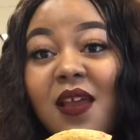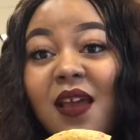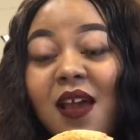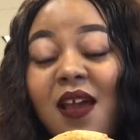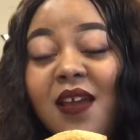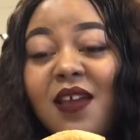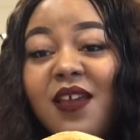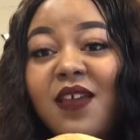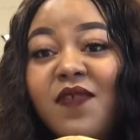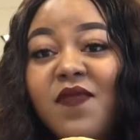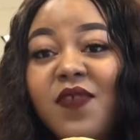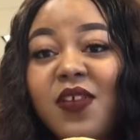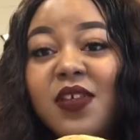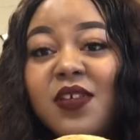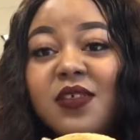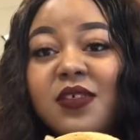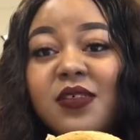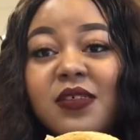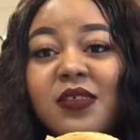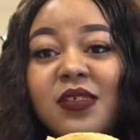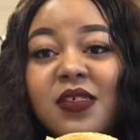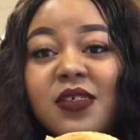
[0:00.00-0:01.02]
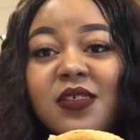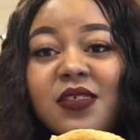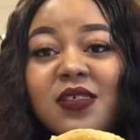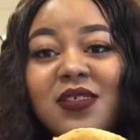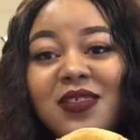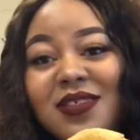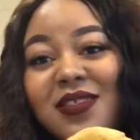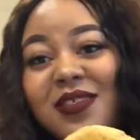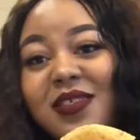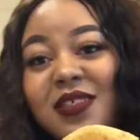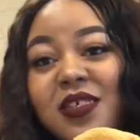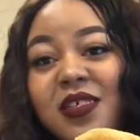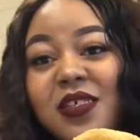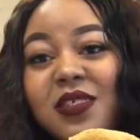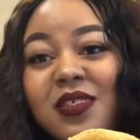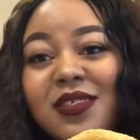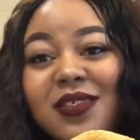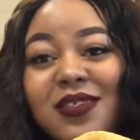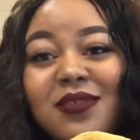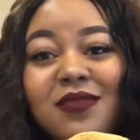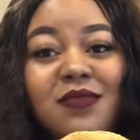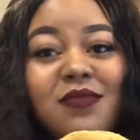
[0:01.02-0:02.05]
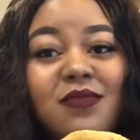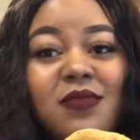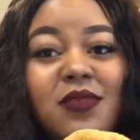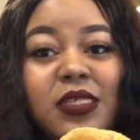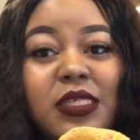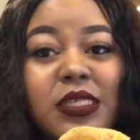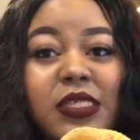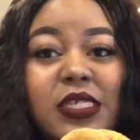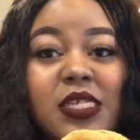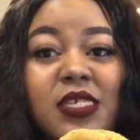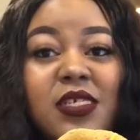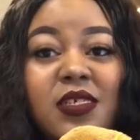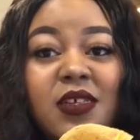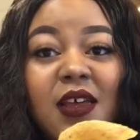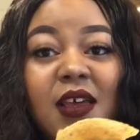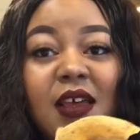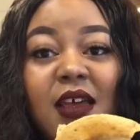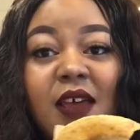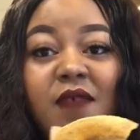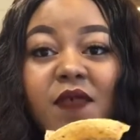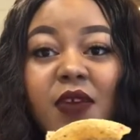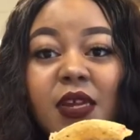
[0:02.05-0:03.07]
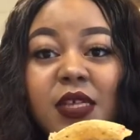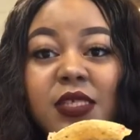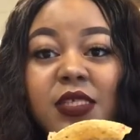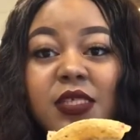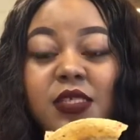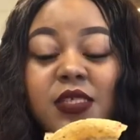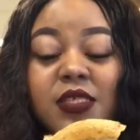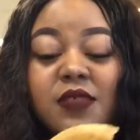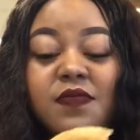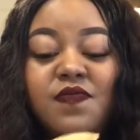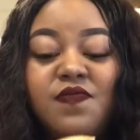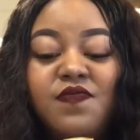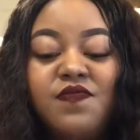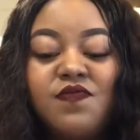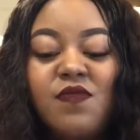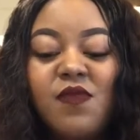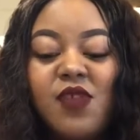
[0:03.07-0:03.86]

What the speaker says: I'll give it a 6.5 out of 10.